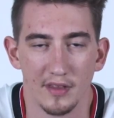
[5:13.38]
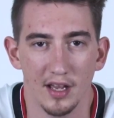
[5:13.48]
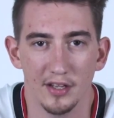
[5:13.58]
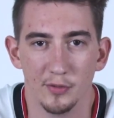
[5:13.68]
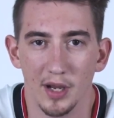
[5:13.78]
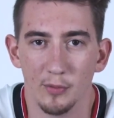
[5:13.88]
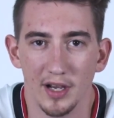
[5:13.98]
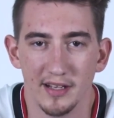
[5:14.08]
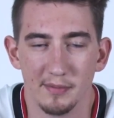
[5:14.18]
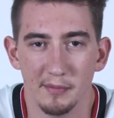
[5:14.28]
Dwayne
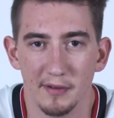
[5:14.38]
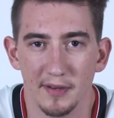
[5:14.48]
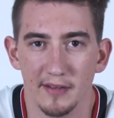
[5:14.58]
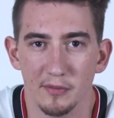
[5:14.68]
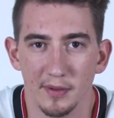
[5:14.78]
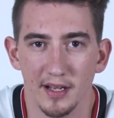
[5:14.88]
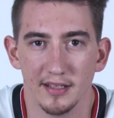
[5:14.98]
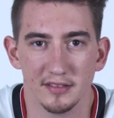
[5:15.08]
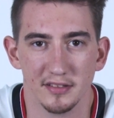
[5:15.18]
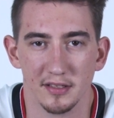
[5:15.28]
Wade's been my favorite
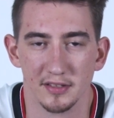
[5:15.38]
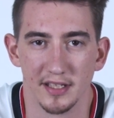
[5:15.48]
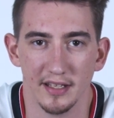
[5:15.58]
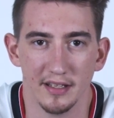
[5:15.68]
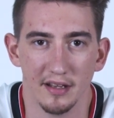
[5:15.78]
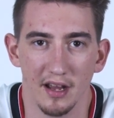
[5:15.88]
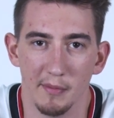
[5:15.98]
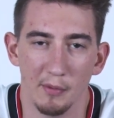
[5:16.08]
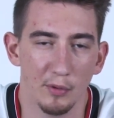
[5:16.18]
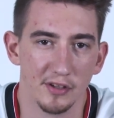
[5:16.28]
player since I was a kid. I
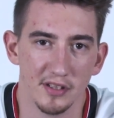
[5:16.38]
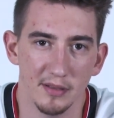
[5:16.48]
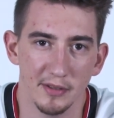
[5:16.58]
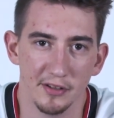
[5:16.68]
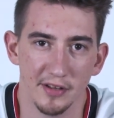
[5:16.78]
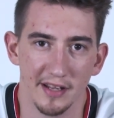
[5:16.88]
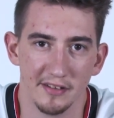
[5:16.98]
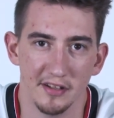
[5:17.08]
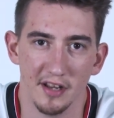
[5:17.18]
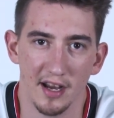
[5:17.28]
remember watching him in
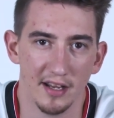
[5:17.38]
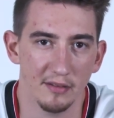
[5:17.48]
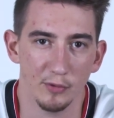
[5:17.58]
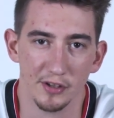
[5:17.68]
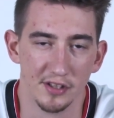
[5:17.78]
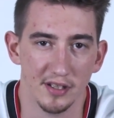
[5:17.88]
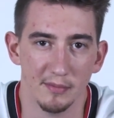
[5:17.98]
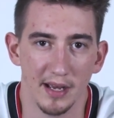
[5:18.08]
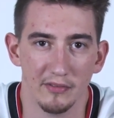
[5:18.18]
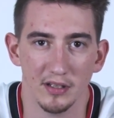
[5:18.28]
2009, watching
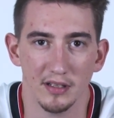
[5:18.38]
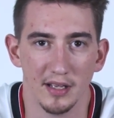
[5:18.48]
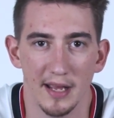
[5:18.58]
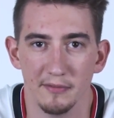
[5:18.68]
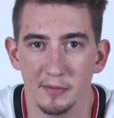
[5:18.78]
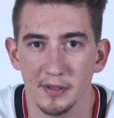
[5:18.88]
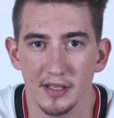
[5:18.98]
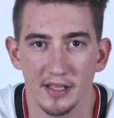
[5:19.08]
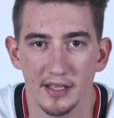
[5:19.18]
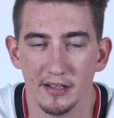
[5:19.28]
him have a MVP
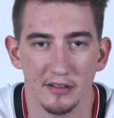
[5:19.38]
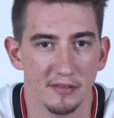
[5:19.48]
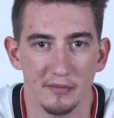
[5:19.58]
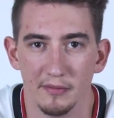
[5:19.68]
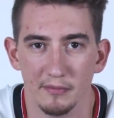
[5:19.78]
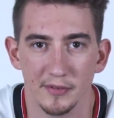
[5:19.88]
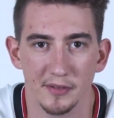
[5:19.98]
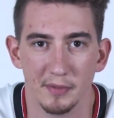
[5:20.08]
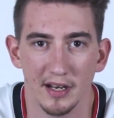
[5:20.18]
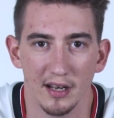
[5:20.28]
year, and
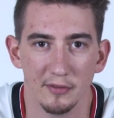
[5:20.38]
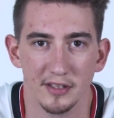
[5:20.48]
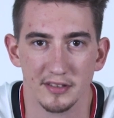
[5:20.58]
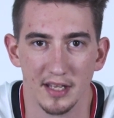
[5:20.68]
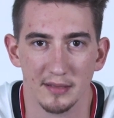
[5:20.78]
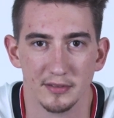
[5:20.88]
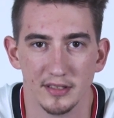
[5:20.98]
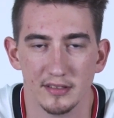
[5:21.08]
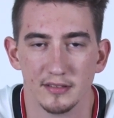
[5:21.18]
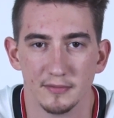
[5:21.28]
just been in love with his game
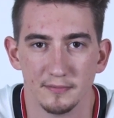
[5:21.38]
since.